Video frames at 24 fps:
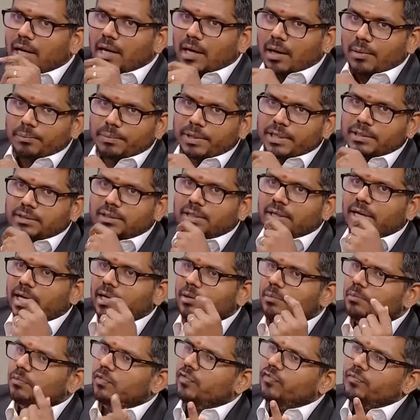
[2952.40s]

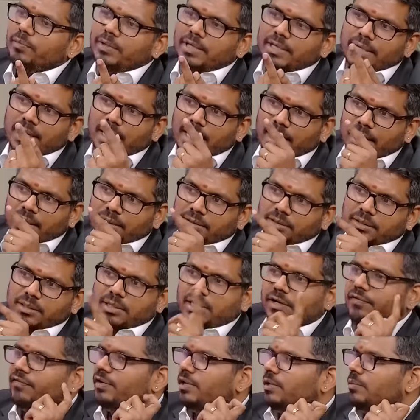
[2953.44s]
Ambedkarite movement and the
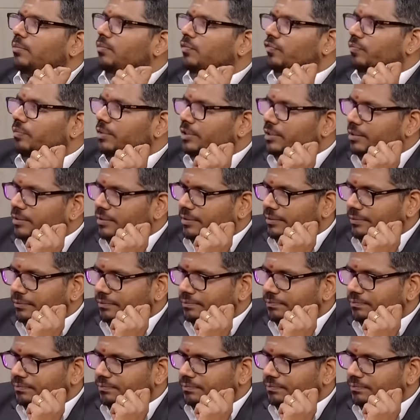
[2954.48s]
Dravidian movement.